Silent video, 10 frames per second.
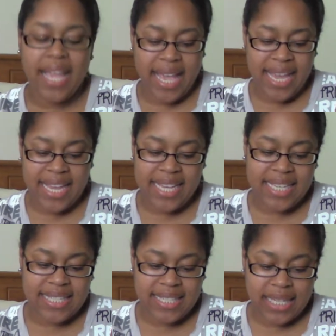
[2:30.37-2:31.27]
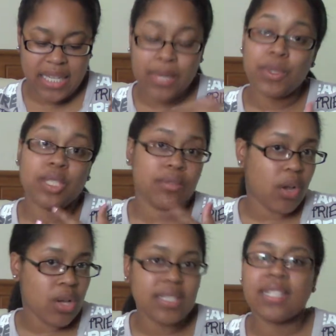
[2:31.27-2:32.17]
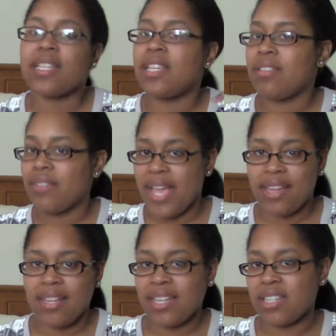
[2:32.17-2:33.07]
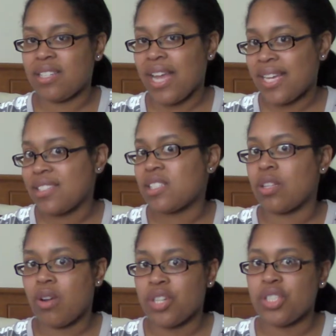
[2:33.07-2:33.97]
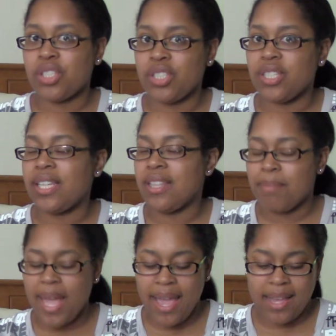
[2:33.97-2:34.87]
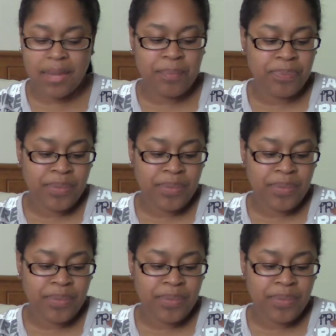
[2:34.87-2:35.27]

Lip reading: and it was long sleeve, had like a nice large hood in the back,